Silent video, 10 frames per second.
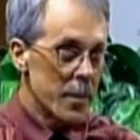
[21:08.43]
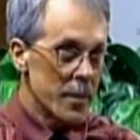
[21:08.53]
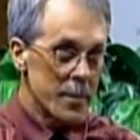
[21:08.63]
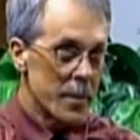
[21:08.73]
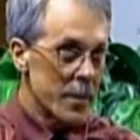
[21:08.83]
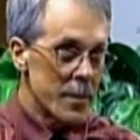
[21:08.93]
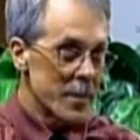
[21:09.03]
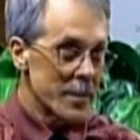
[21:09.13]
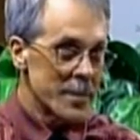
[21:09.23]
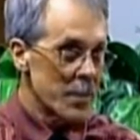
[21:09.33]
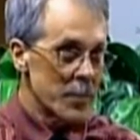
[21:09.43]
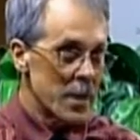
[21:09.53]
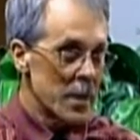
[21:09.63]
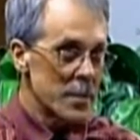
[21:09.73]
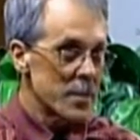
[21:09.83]
that's
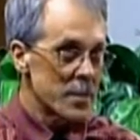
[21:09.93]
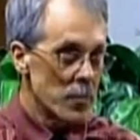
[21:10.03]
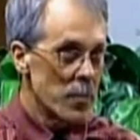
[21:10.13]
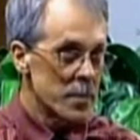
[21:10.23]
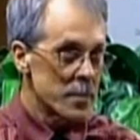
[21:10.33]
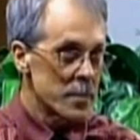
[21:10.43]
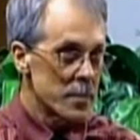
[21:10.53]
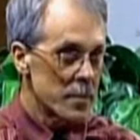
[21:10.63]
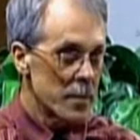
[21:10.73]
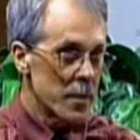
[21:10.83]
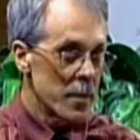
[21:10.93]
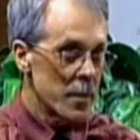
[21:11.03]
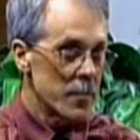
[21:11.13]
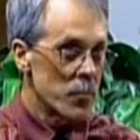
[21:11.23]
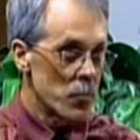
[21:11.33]
something I so much
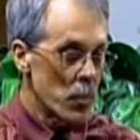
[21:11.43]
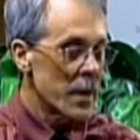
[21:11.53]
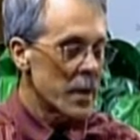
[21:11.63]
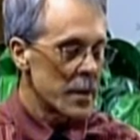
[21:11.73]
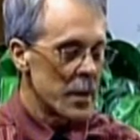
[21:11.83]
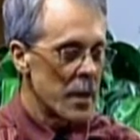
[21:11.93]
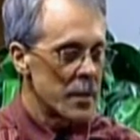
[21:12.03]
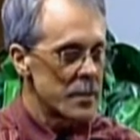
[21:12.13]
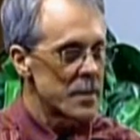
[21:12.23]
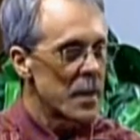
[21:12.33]
recognize